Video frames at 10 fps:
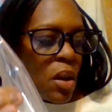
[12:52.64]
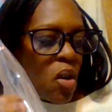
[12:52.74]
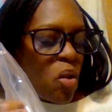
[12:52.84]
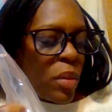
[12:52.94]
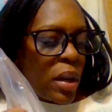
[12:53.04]

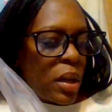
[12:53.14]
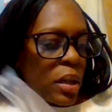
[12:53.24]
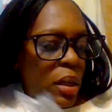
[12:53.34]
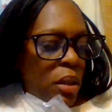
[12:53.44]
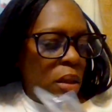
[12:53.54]
Oh my
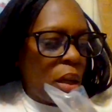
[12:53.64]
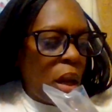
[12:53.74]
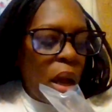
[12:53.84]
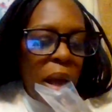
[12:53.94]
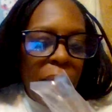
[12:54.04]
goodness.
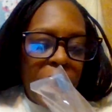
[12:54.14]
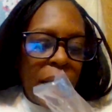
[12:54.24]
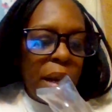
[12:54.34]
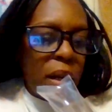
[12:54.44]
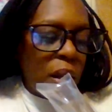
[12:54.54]
I
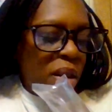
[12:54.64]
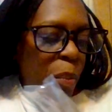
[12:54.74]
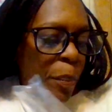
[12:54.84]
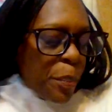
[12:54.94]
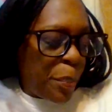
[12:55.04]
got another
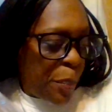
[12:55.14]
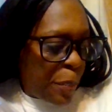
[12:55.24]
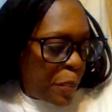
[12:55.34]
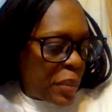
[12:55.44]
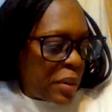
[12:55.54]

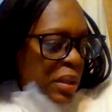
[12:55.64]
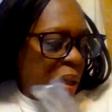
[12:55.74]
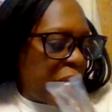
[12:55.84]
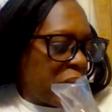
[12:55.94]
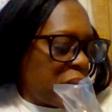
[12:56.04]

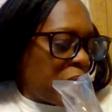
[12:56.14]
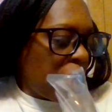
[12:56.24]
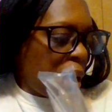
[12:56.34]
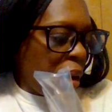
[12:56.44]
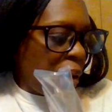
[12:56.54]
set
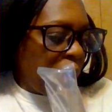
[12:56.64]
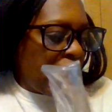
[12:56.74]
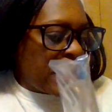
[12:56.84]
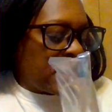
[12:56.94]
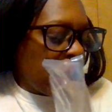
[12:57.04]
of
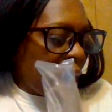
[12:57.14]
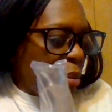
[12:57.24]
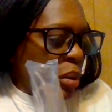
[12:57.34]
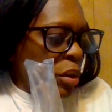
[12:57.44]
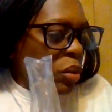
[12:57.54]

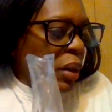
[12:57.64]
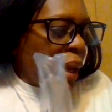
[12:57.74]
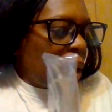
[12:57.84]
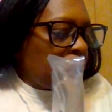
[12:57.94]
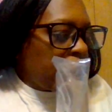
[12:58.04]
anti-blue
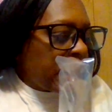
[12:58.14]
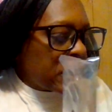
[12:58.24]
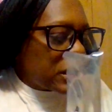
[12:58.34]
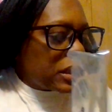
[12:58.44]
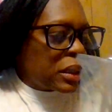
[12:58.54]
light
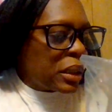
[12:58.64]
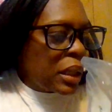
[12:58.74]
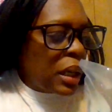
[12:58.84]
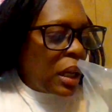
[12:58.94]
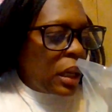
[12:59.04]
glasses.
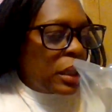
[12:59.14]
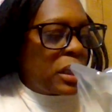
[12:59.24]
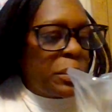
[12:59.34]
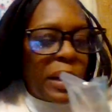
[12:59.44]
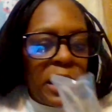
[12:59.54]

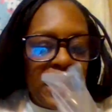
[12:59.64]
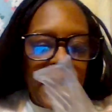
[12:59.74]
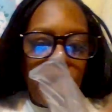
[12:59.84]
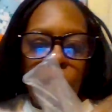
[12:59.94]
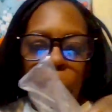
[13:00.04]
This is my
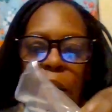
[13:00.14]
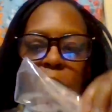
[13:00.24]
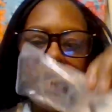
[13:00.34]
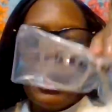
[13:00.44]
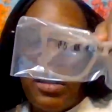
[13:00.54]
second pair. This is